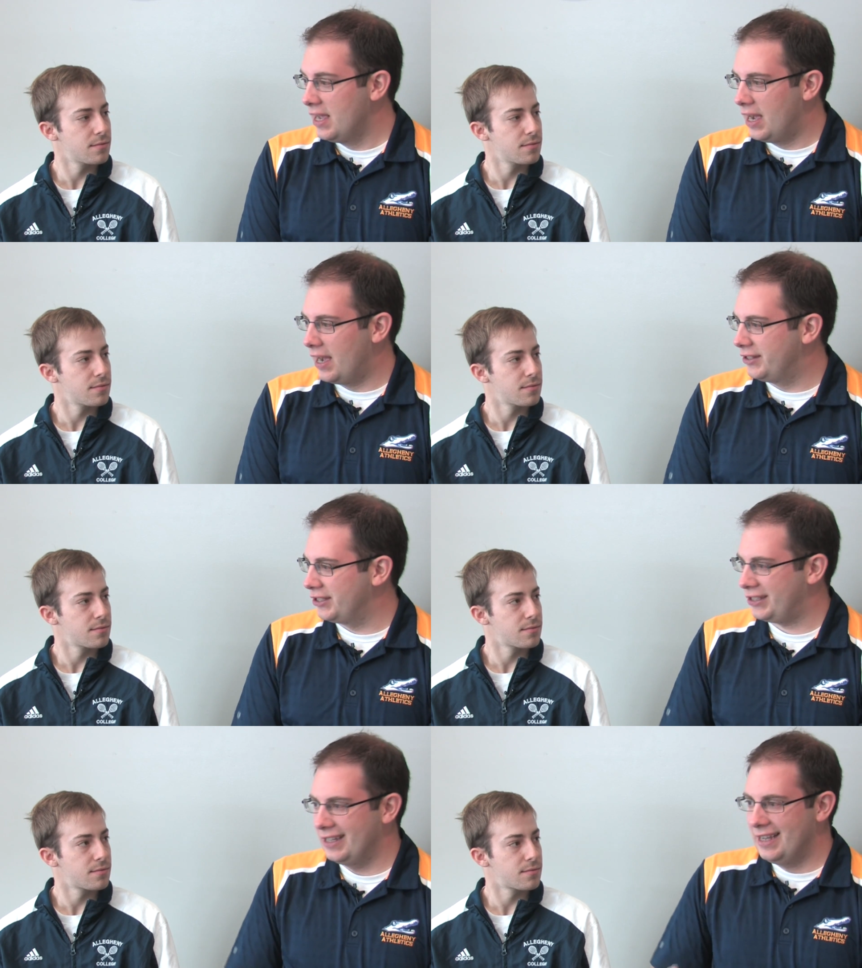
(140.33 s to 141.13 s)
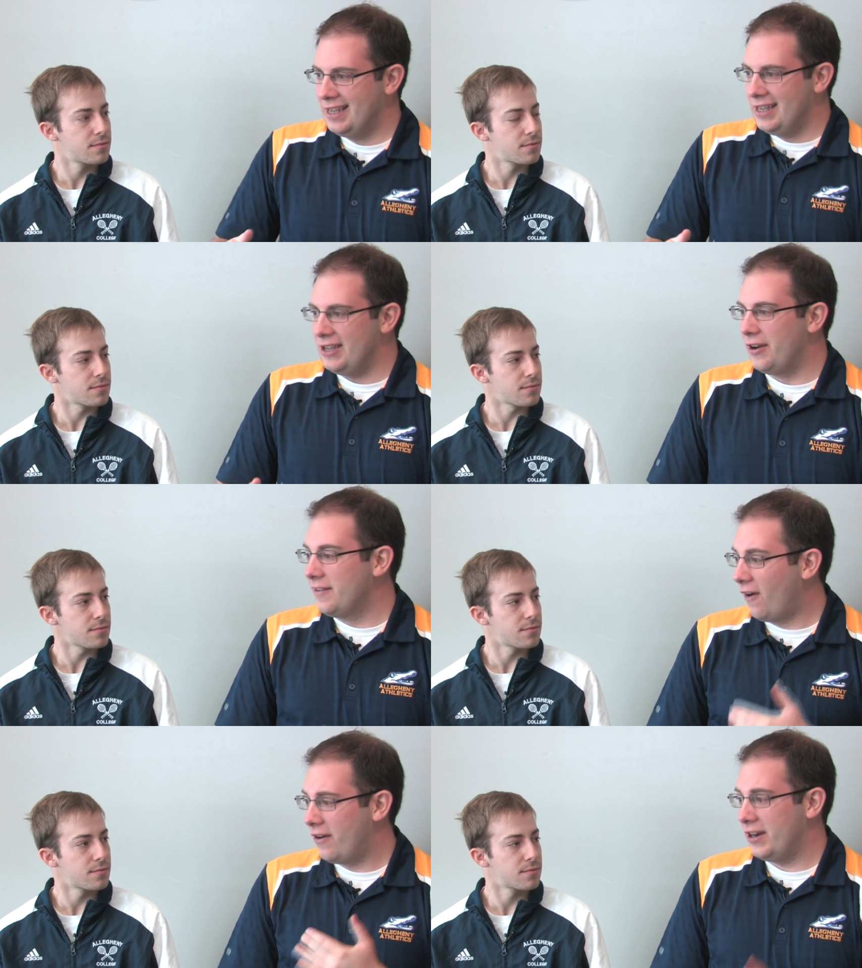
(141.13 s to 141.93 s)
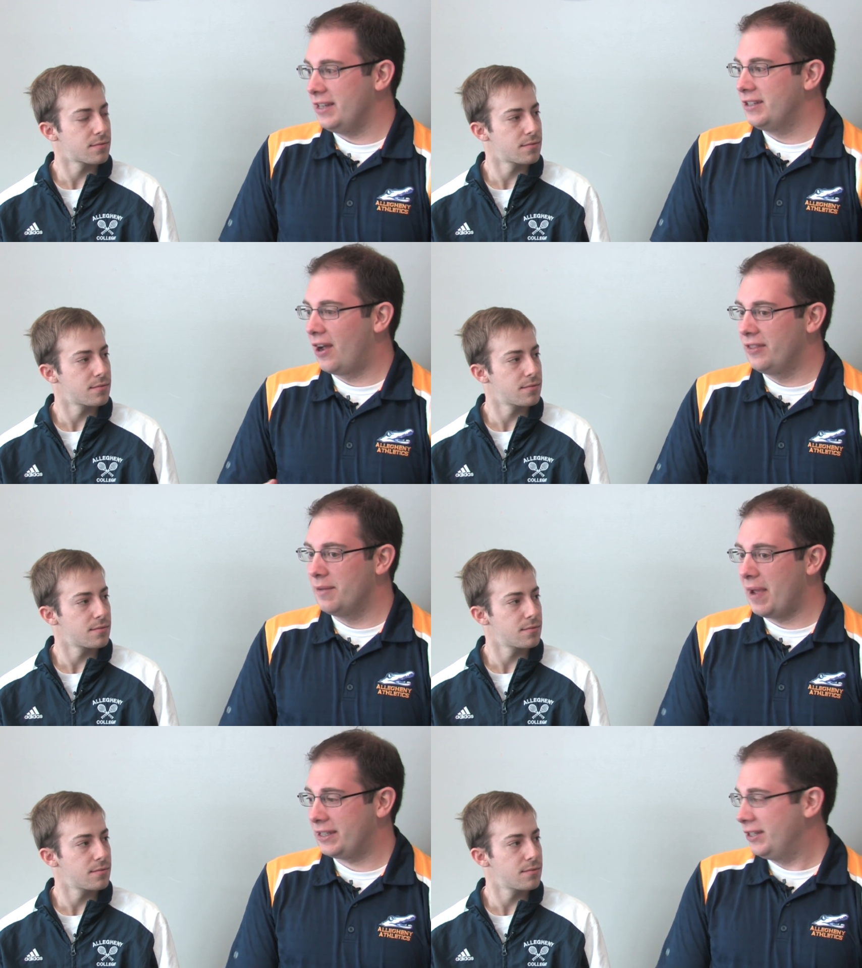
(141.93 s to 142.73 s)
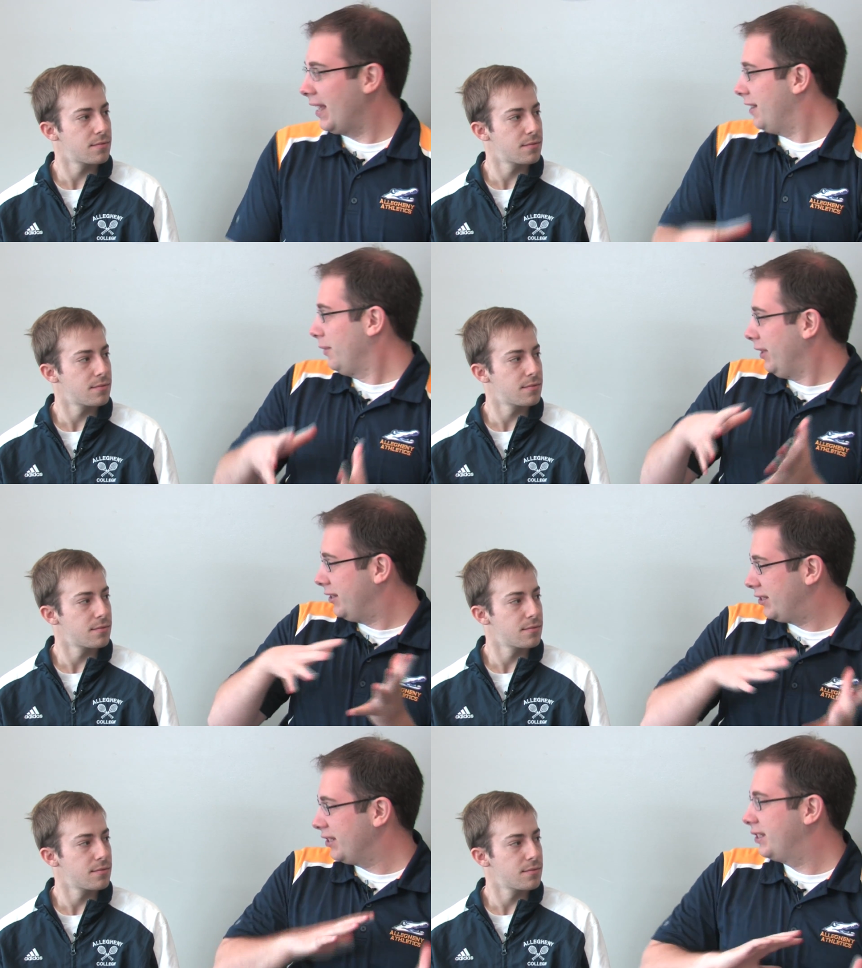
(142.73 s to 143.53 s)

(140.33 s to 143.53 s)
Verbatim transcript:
Speaker 1: Uh, just you know, you've already done the best you can really just to